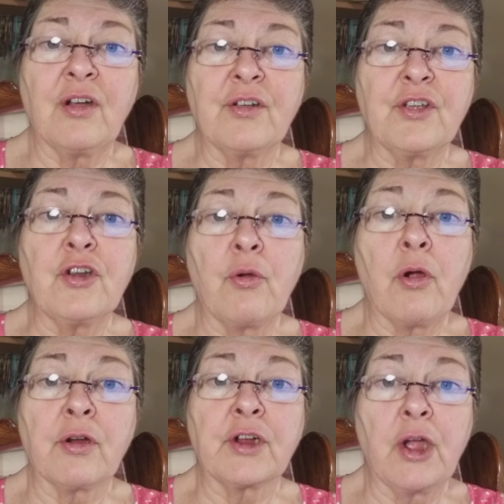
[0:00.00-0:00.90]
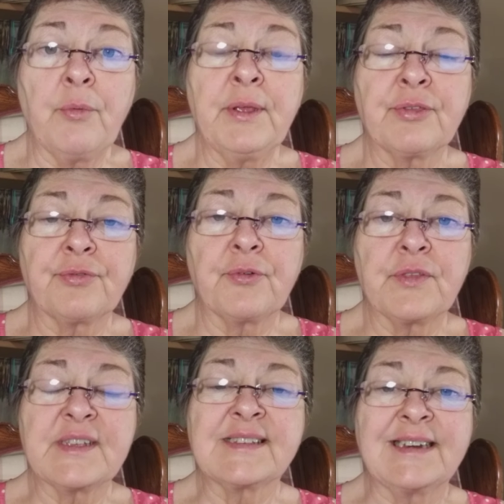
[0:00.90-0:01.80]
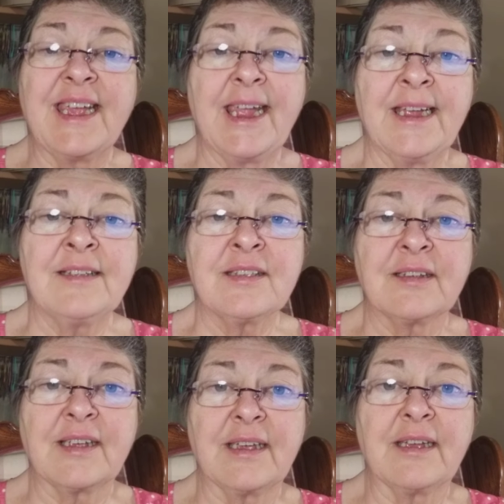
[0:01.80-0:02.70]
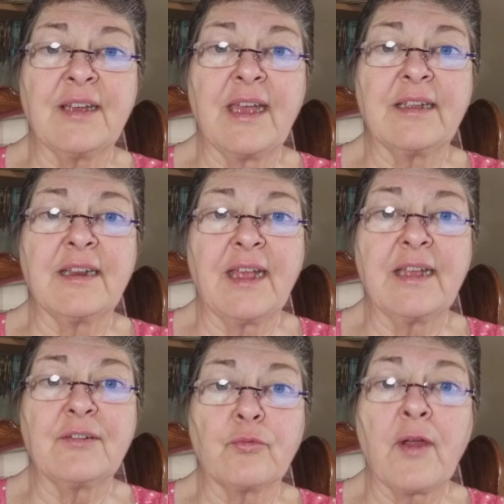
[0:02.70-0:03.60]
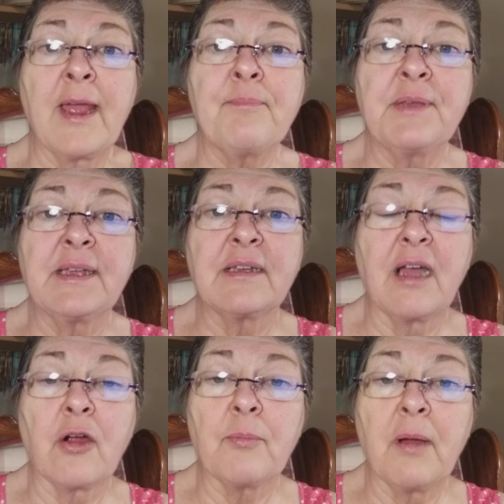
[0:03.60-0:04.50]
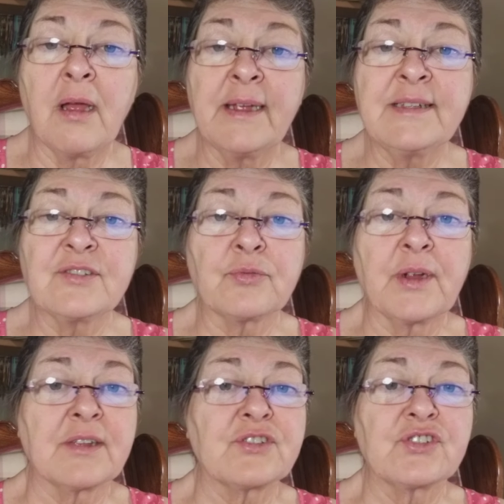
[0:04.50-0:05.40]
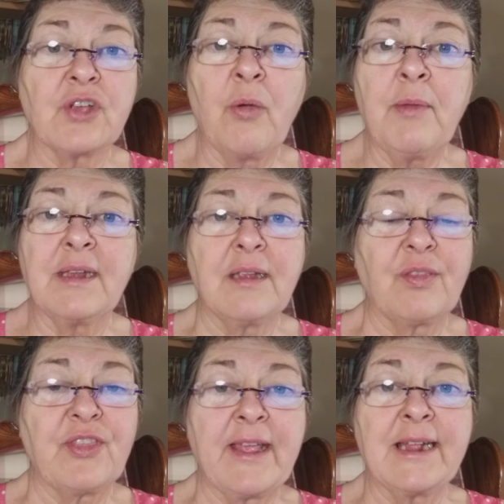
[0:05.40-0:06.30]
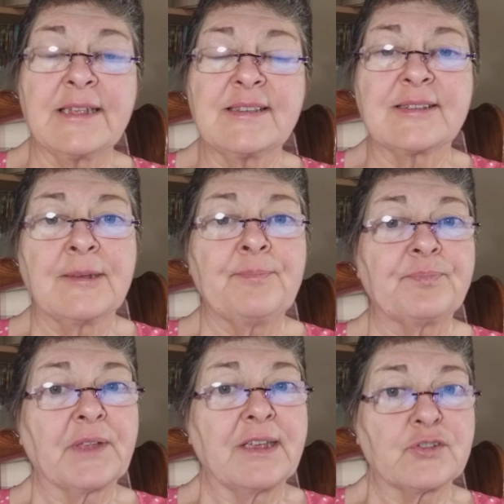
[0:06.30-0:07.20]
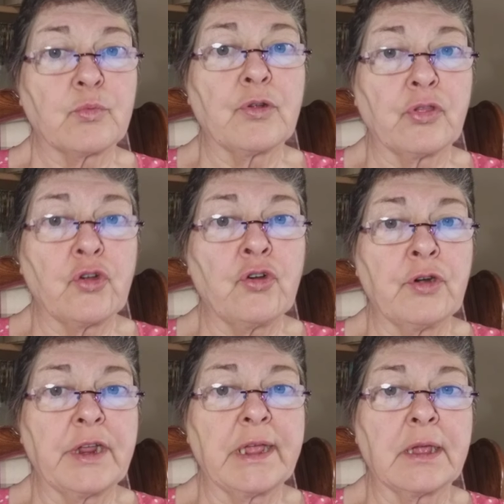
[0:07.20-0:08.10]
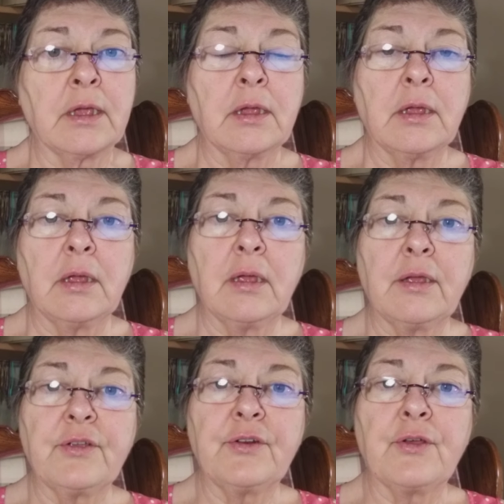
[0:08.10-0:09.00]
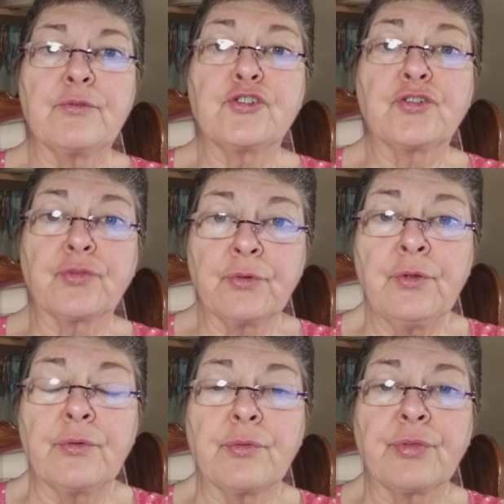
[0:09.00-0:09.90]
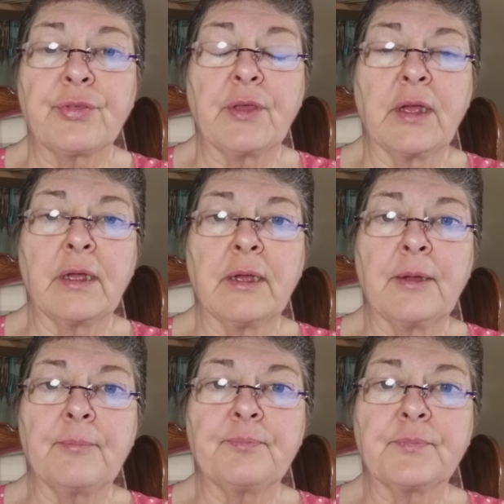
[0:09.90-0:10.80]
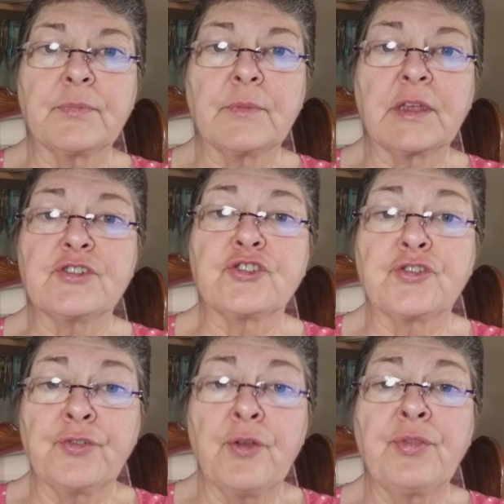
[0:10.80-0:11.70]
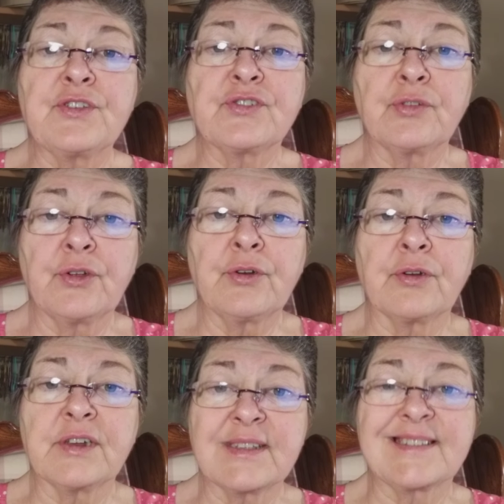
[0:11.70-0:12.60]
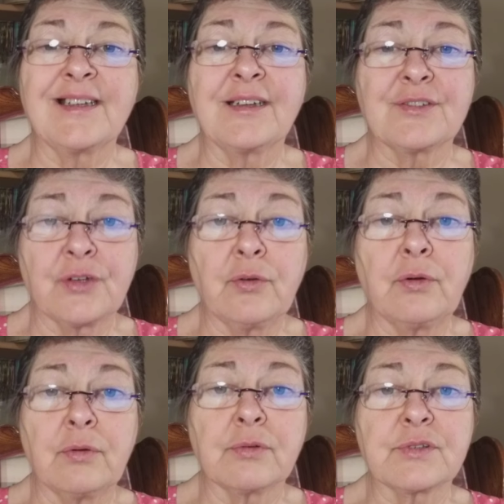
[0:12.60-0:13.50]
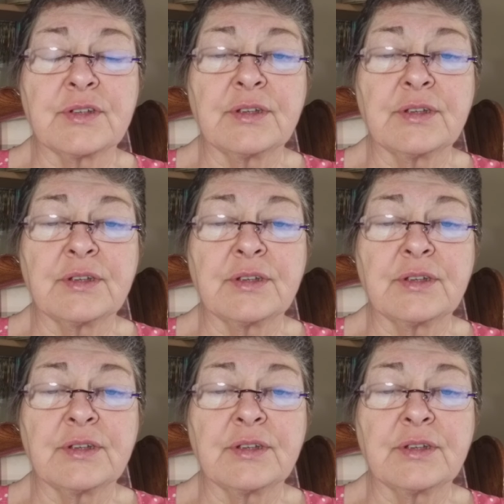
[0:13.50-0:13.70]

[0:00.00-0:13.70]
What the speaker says: are going through this and handling it and wrapping our minds around so many things as we're learning, truth. Because truth is learned, it's not told.